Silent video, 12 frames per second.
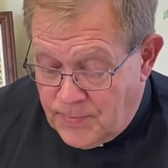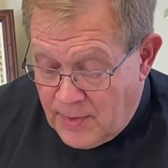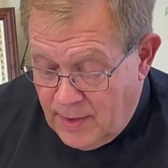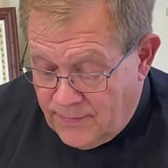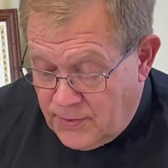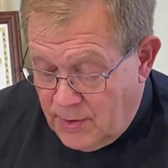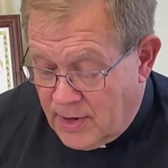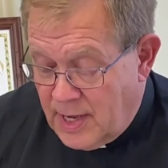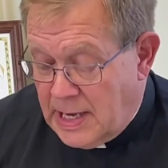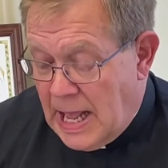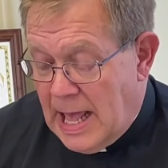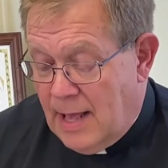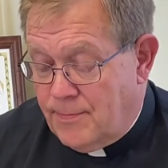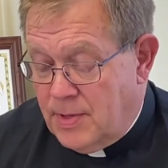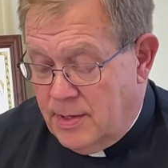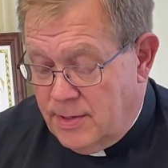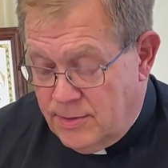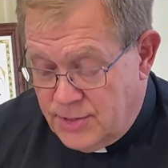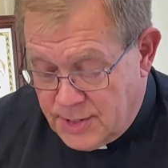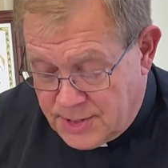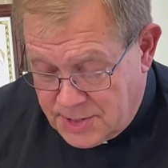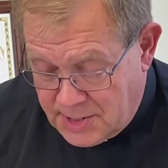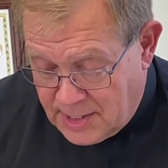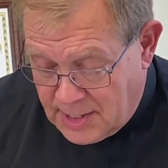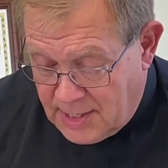if you're unhappy, you just stick